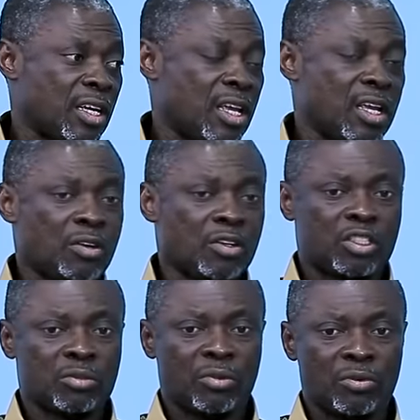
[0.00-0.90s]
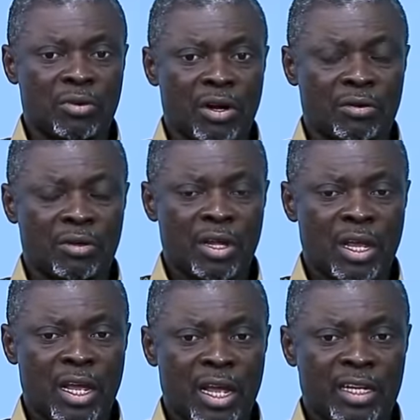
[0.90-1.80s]
Hey, Tim burrow.
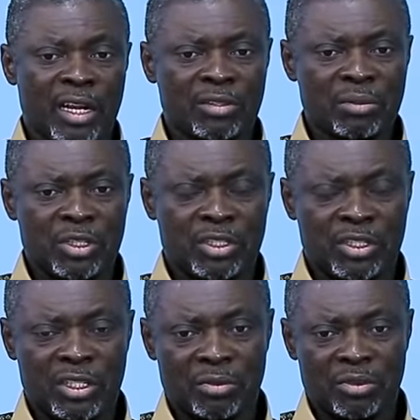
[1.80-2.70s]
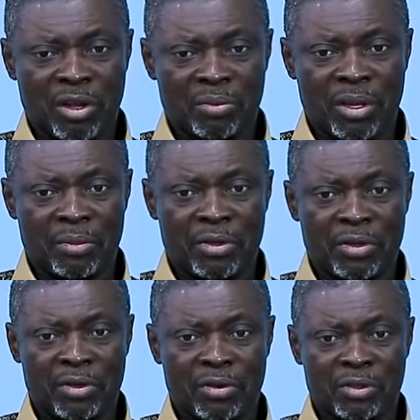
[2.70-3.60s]
And I let me team in your
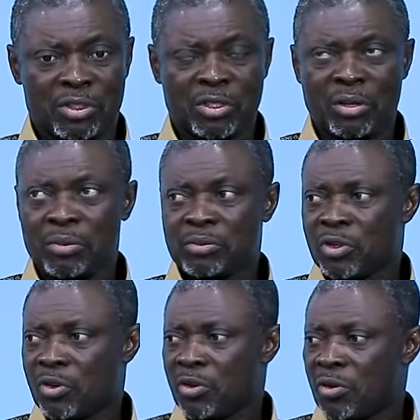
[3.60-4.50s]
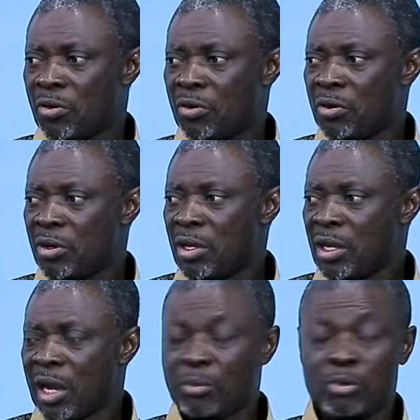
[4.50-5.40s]
baby, or seldom so call a